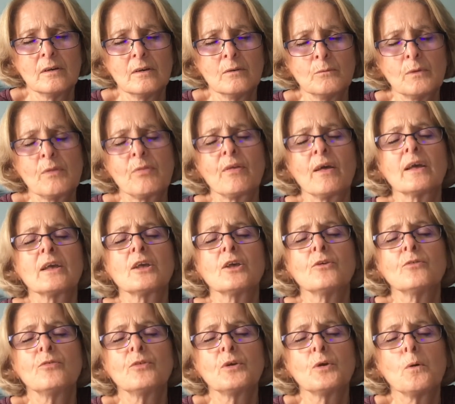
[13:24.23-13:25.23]
We thank
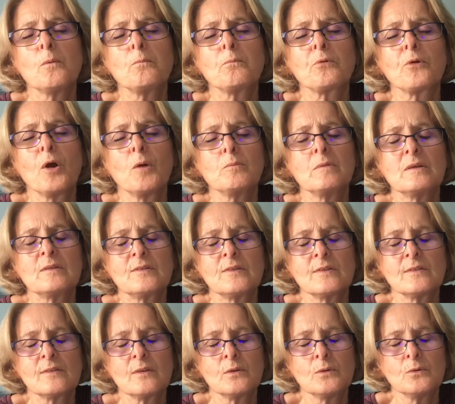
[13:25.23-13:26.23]
you for your
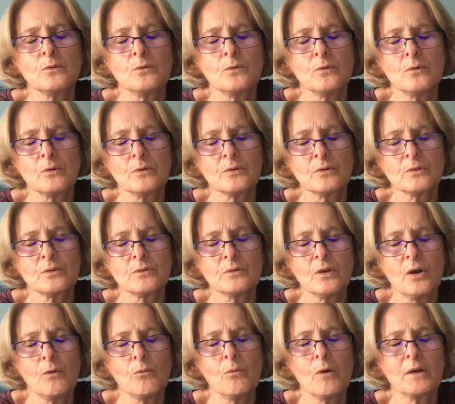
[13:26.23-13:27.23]
promises, Lord,
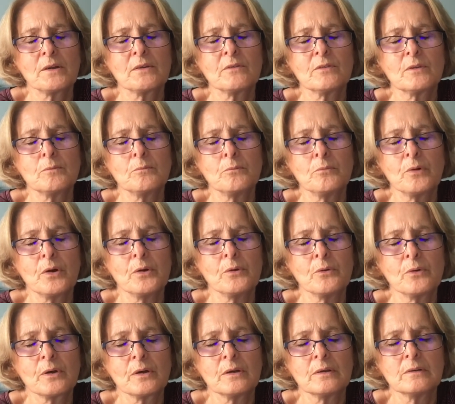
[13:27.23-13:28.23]
not one of them
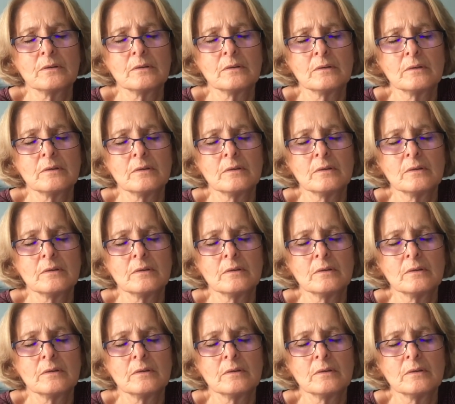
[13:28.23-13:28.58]
broken.